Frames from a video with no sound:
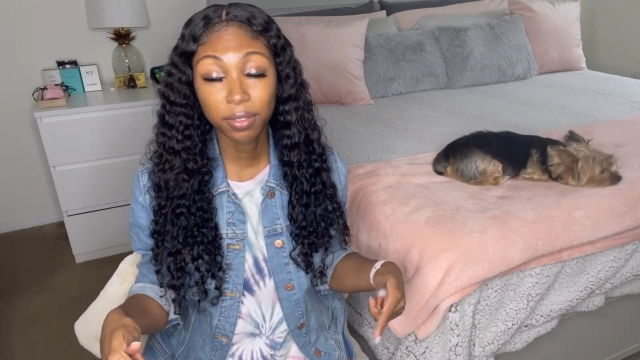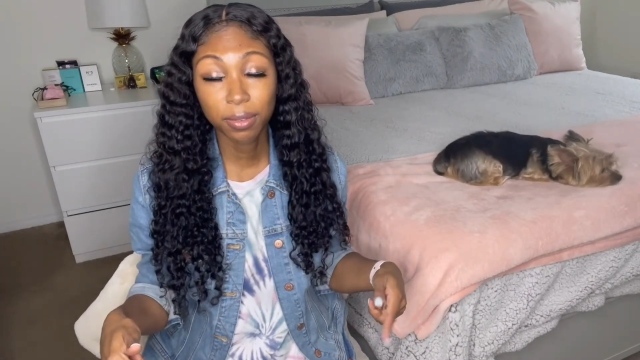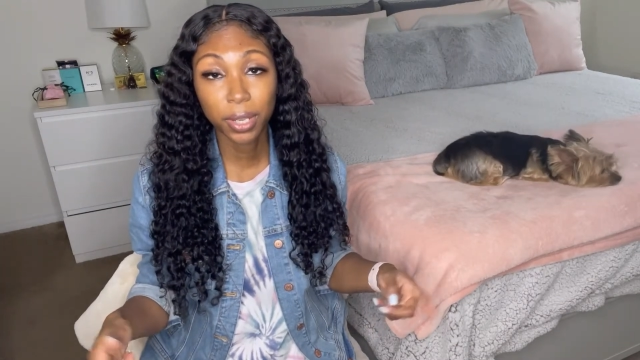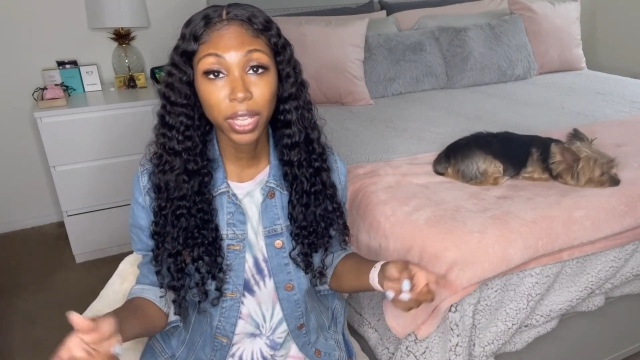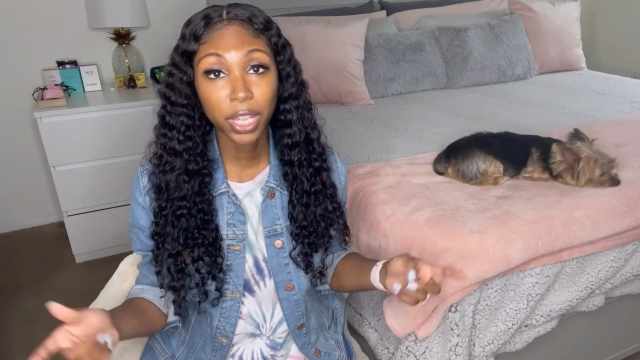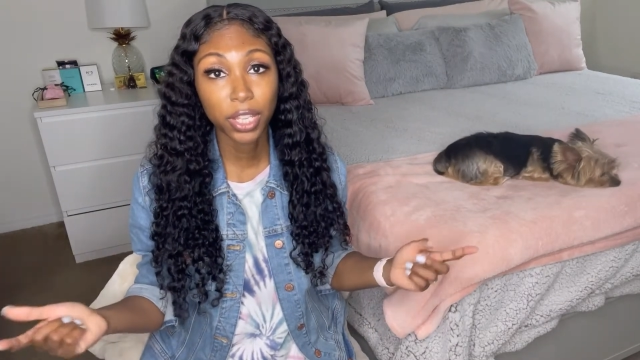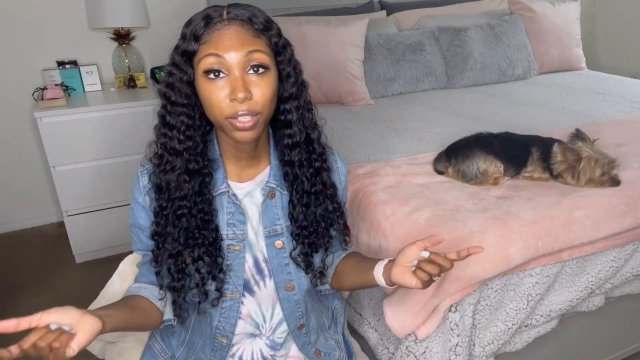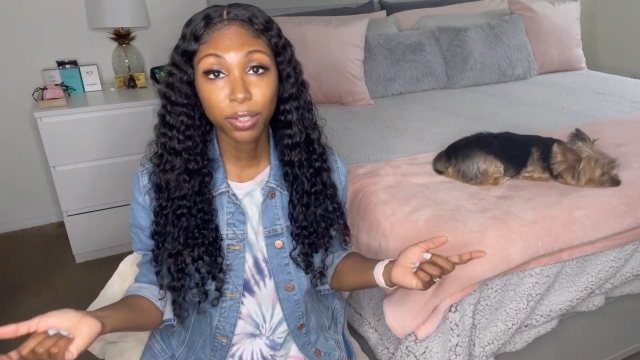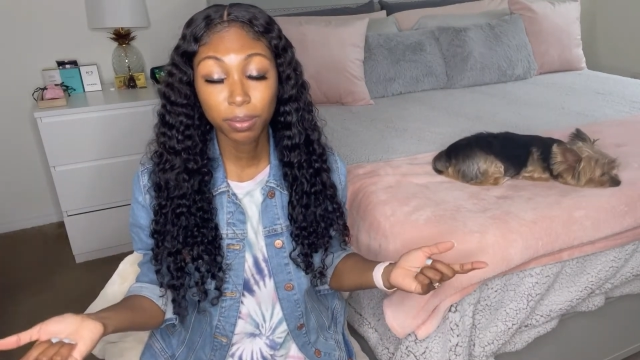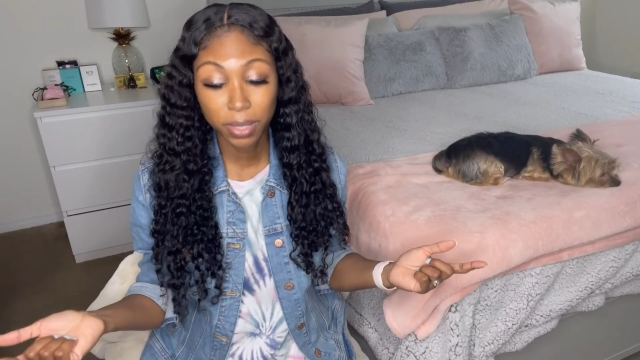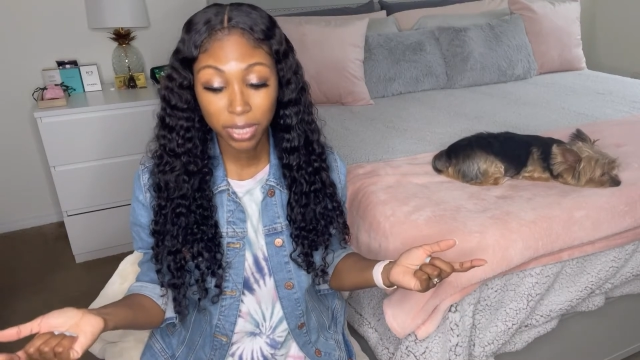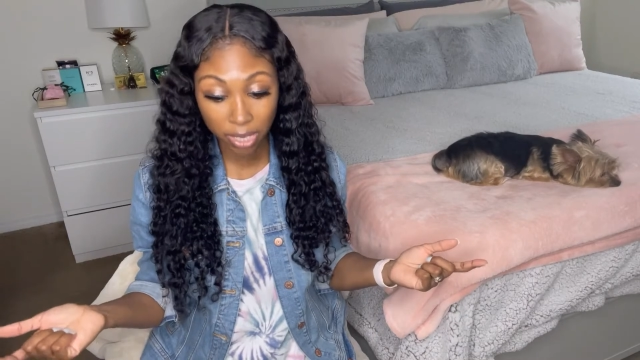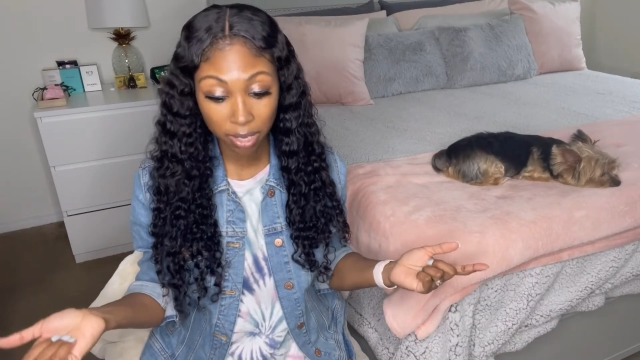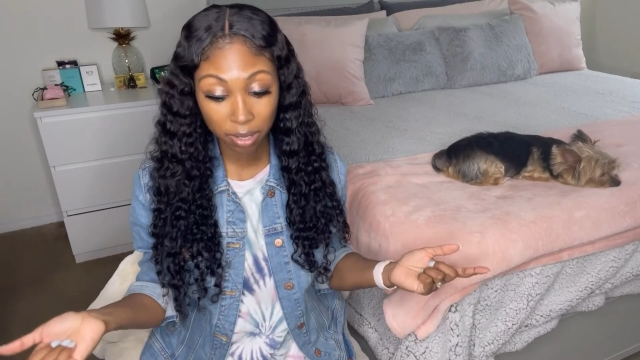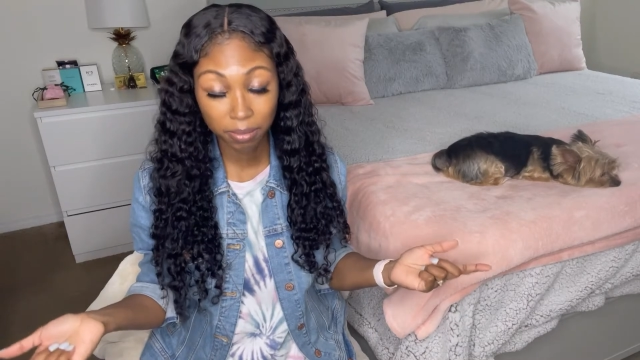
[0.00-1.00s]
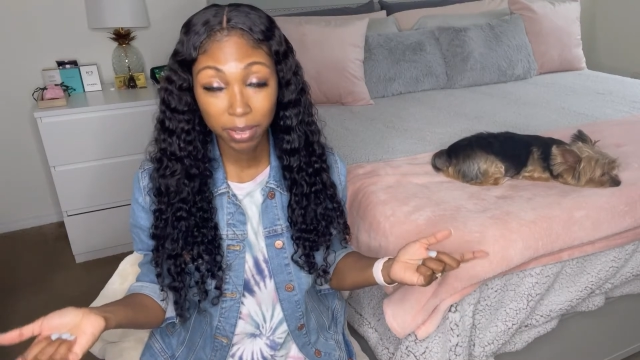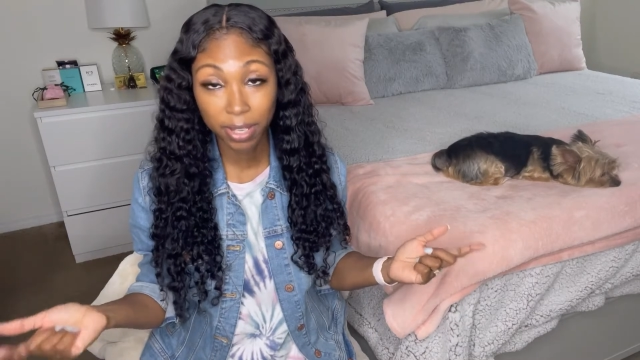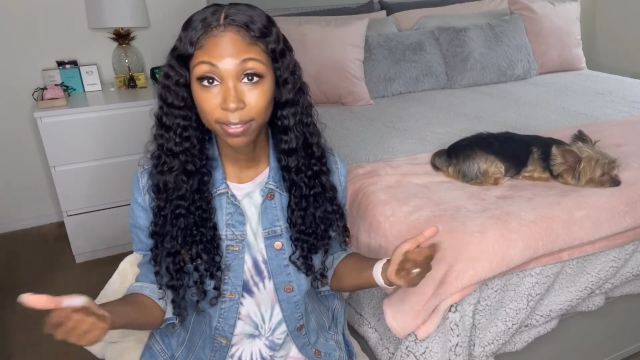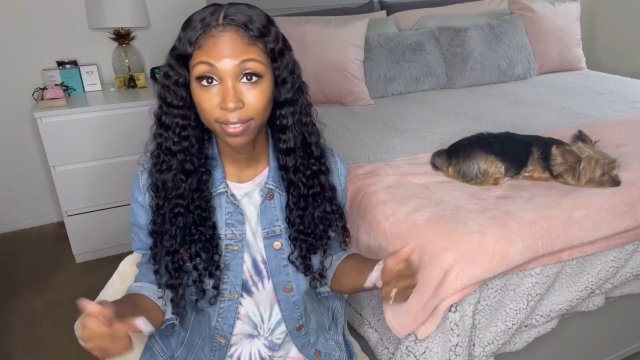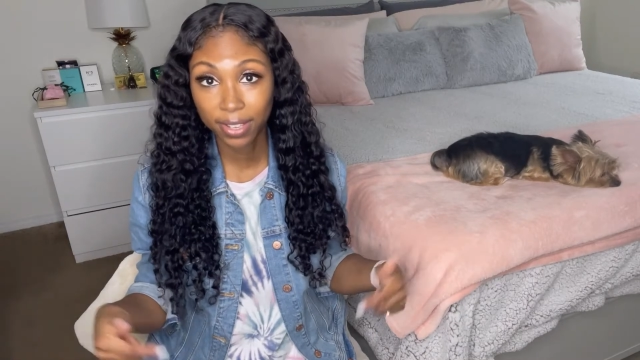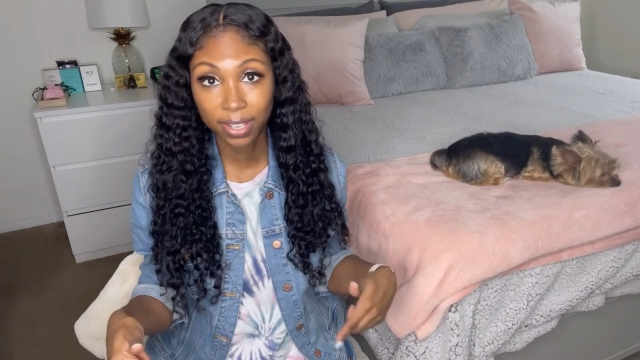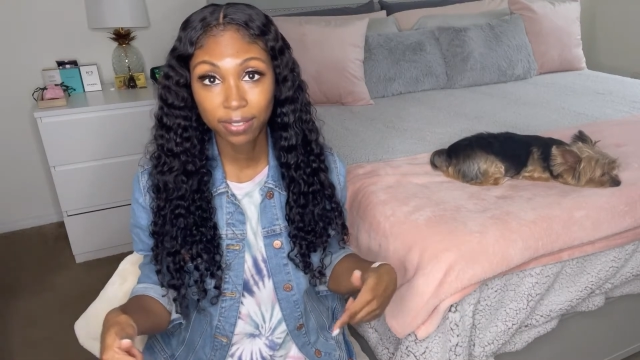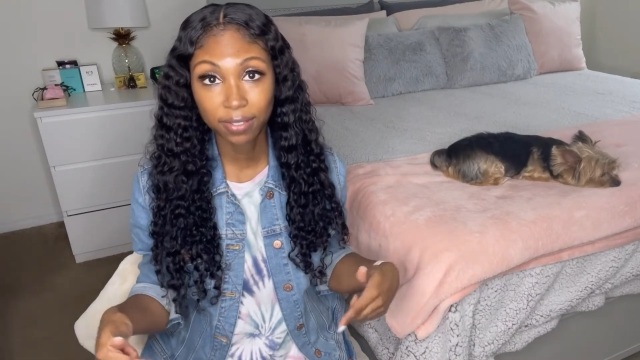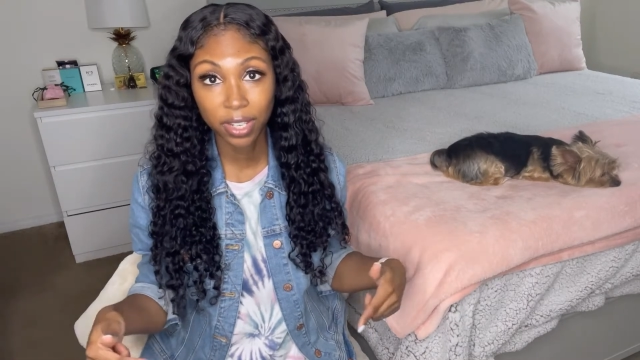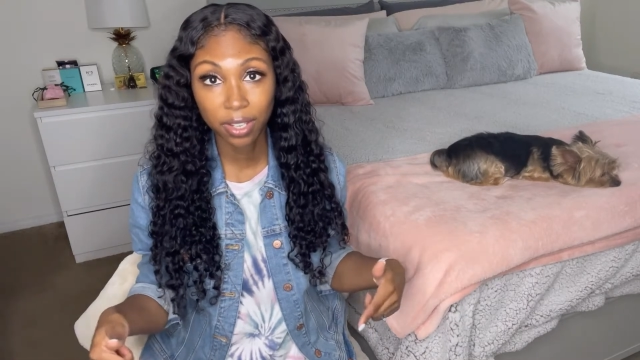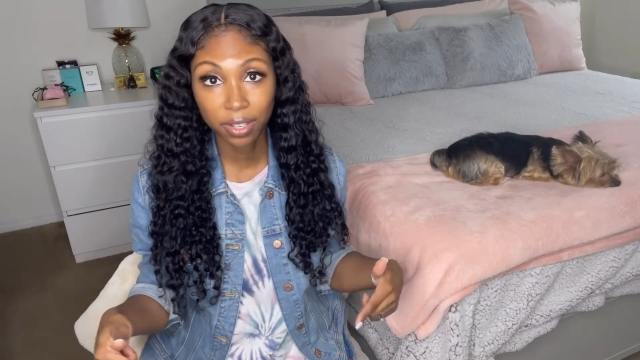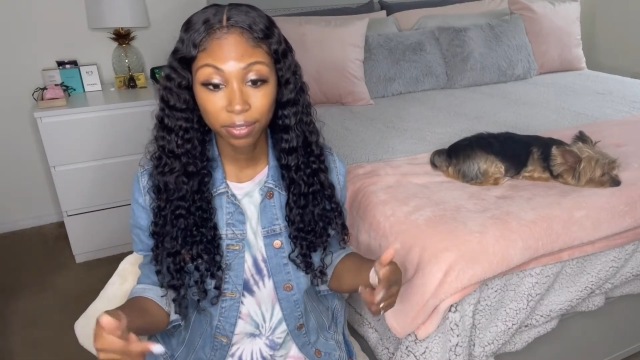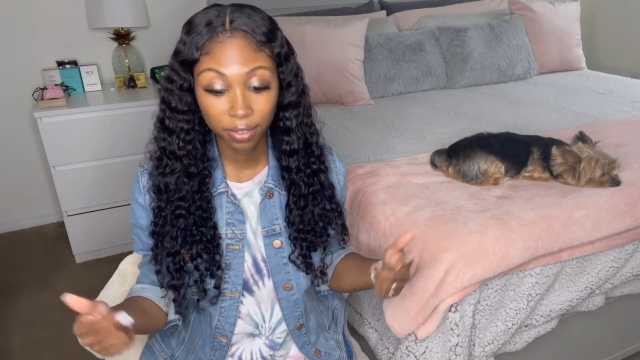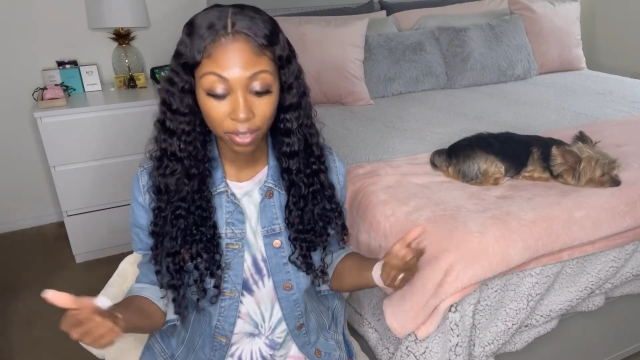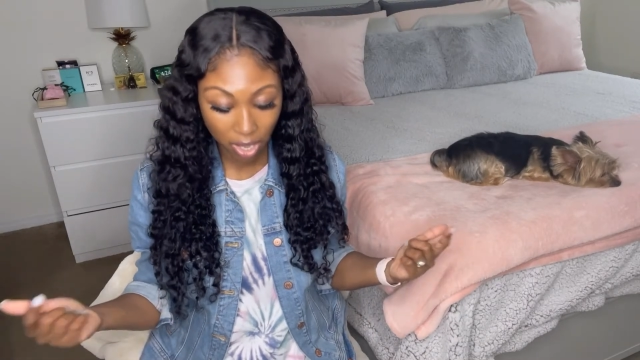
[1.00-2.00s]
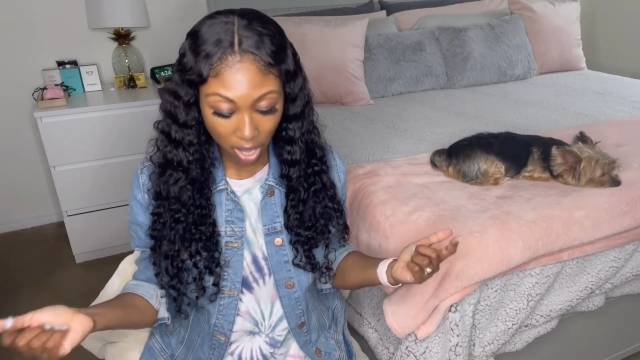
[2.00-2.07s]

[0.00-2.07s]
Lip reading: with and you become a fave of.